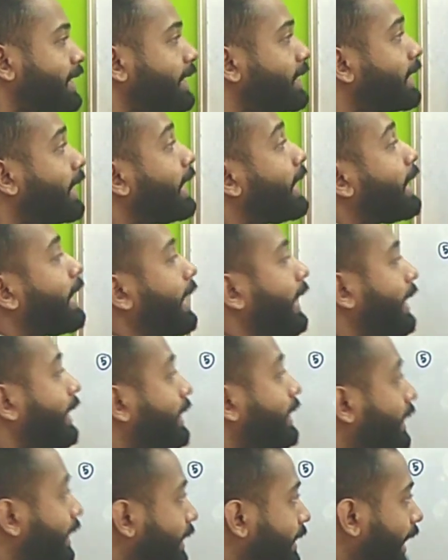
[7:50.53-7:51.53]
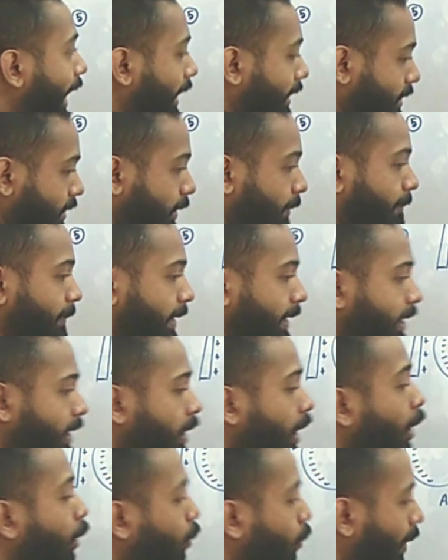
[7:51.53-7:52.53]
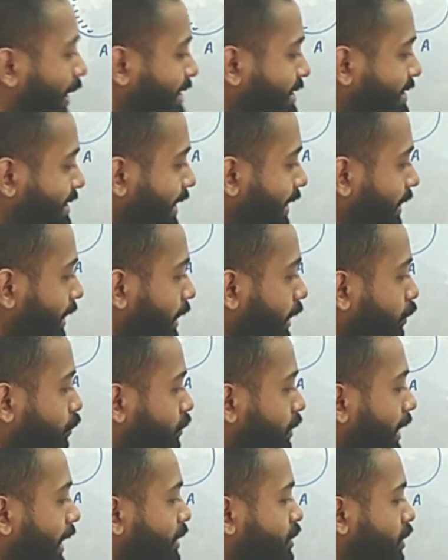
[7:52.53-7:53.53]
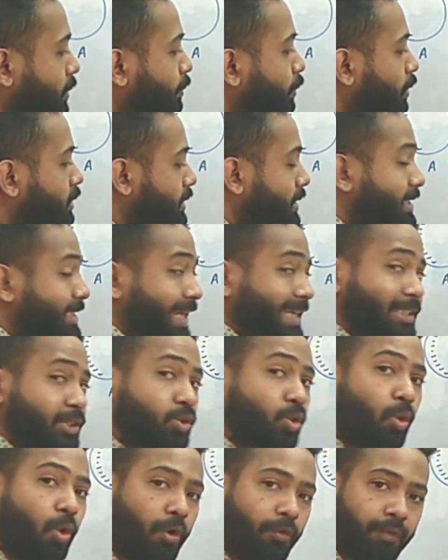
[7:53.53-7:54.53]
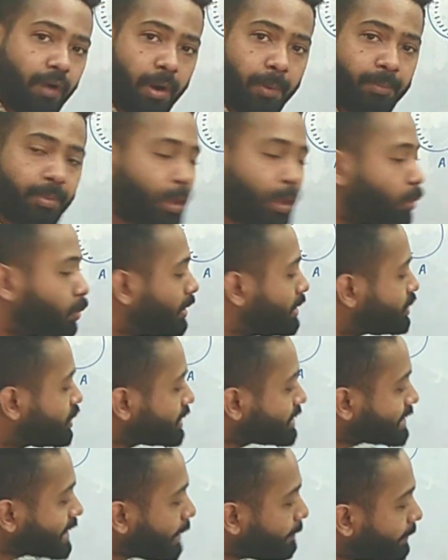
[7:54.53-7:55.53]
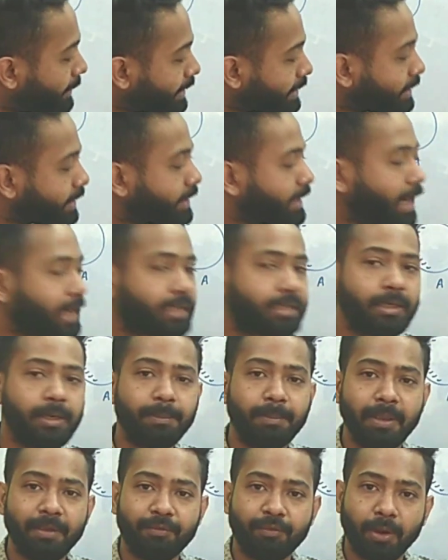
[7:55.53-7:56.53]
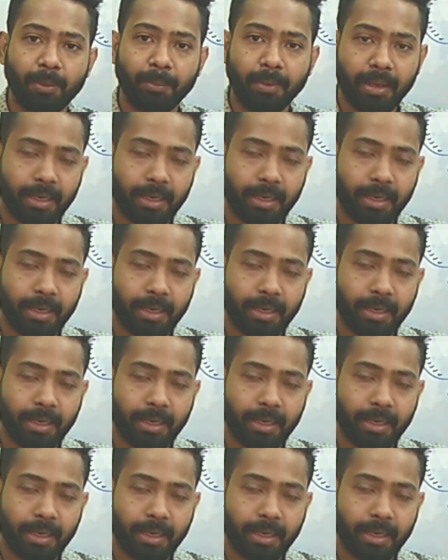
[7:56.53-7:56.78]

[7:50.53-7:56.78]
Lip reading: side, and conductor B, once the neutralization process gets over, will just separate conductor B from